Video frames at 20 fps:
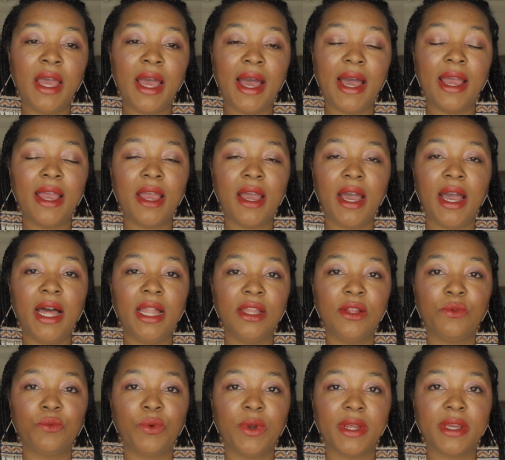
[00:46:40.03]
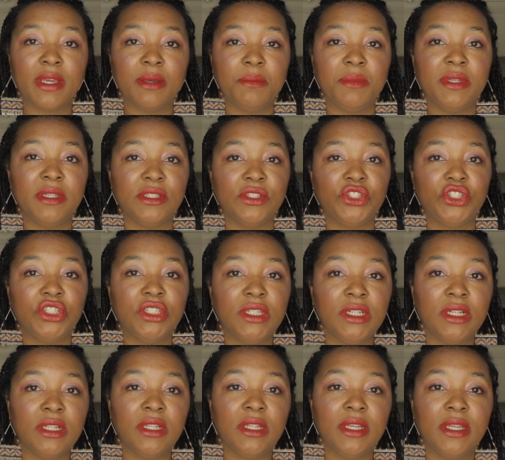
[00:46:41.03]
I highly recommend
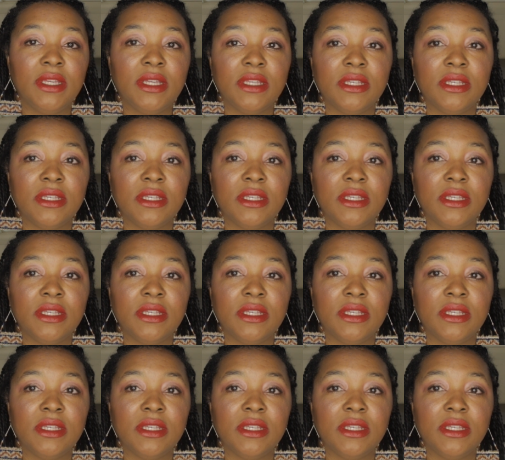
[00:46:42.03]
Chili.